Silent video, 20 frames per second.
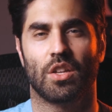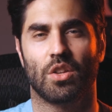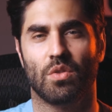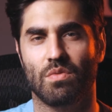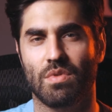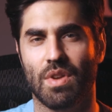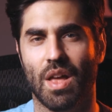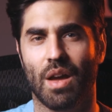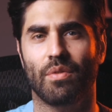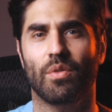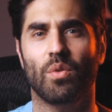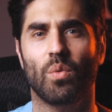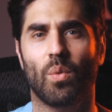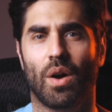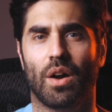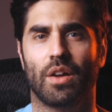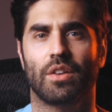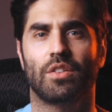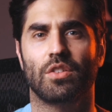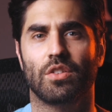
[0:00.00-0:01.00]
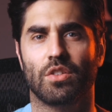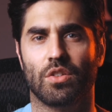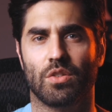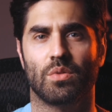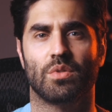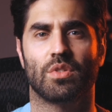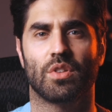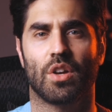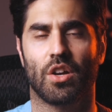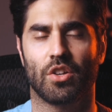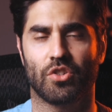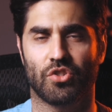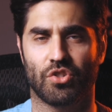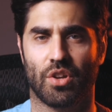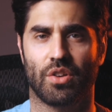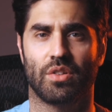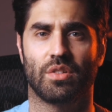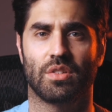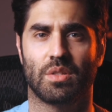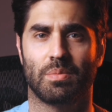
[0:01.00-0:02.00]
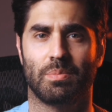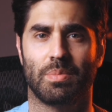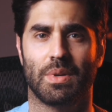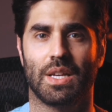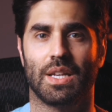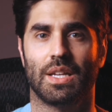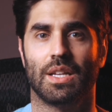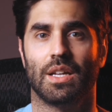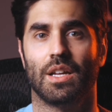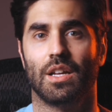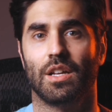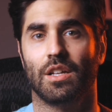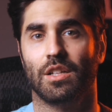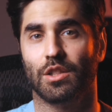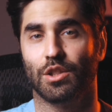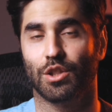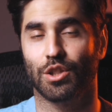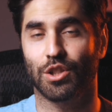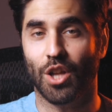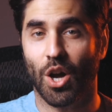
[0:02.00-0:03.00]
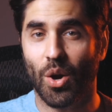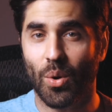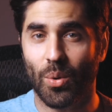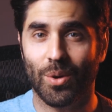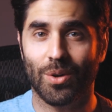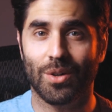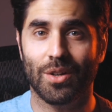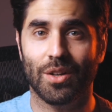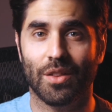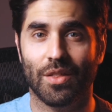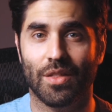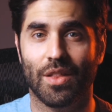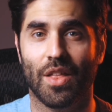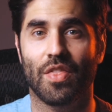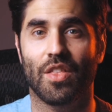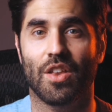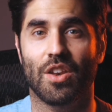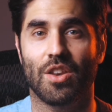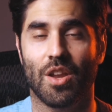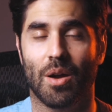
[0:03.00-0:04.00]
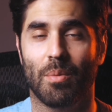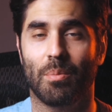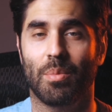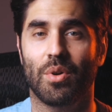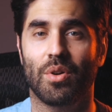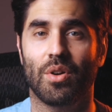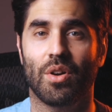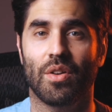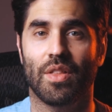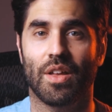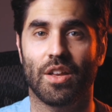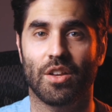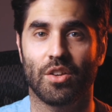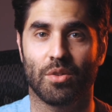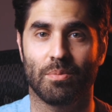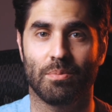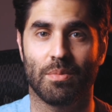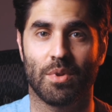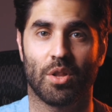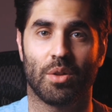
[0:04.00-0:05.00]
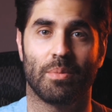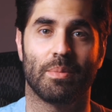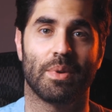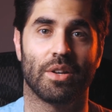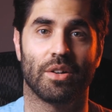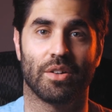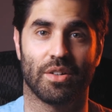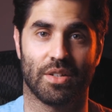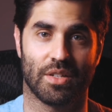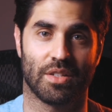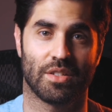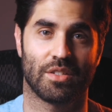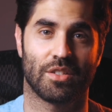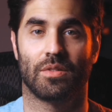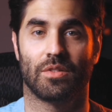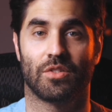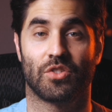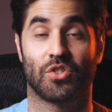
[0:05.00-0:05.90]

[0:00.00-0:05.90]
you never want to use a shutter speed lower than the number that your millimeter is.